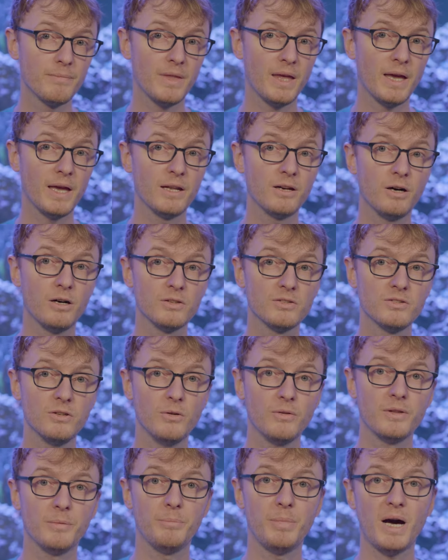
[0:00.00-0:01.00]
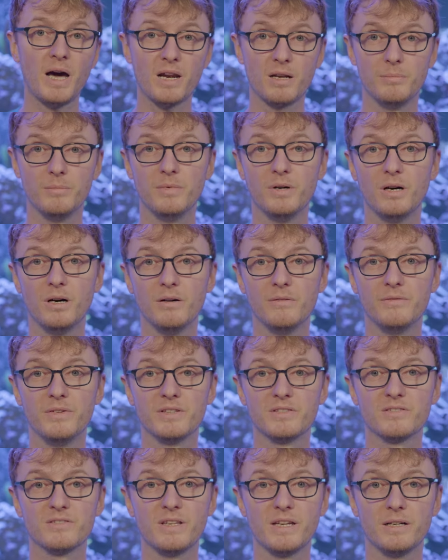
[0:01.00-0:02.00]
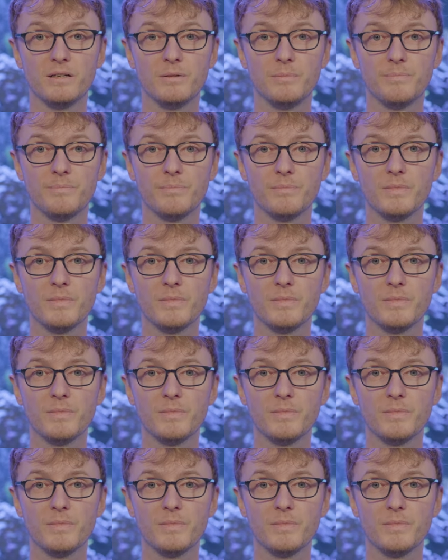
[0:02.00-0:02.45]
and also the bottom of the snail,